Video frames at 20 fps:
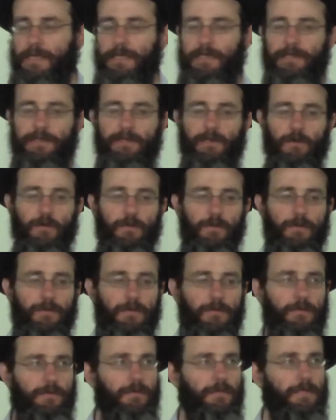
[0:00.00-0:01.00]

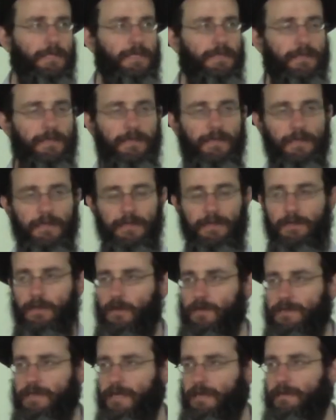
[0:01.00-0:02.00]
So it
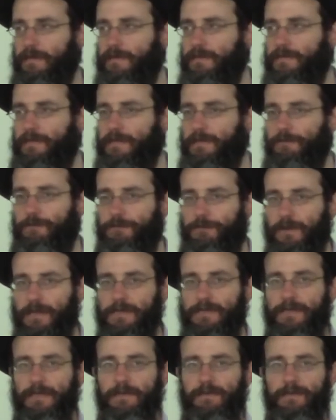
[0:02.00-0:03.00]
goes like this.
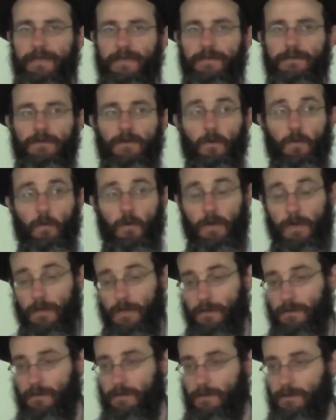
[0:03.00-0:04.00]
First he created a
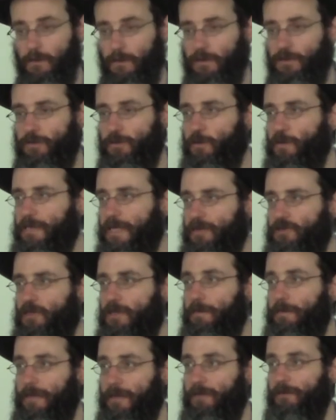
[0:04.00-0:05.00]
world, which was
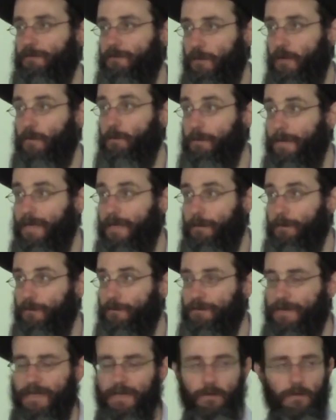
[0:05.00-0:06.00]
actually made up
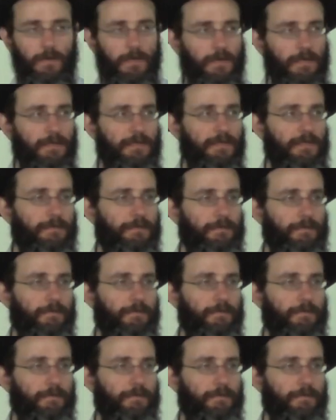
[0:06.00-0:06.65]
of many worlds.